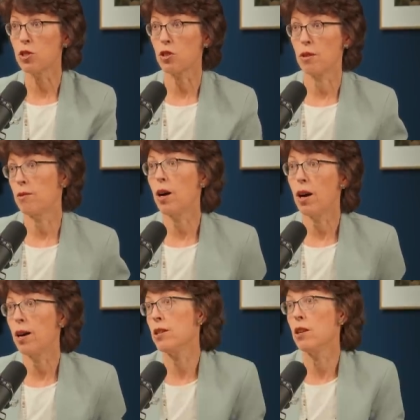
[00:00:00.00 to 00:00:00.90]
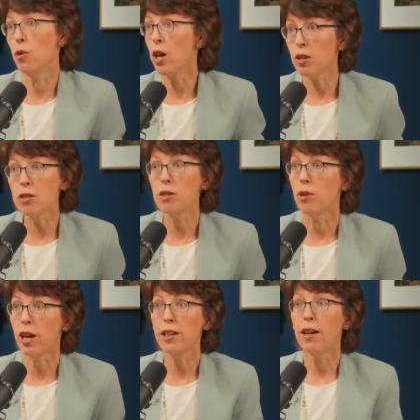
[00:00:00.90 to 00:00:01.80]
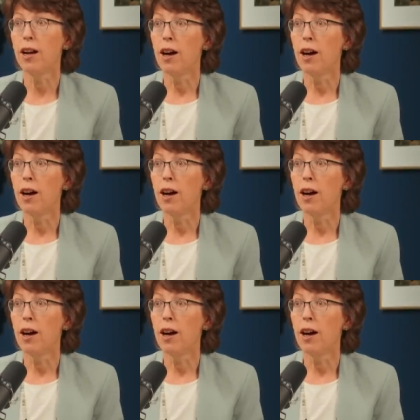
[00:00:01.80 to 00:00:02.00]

which uh, you know we all do, oh, right? Yeah,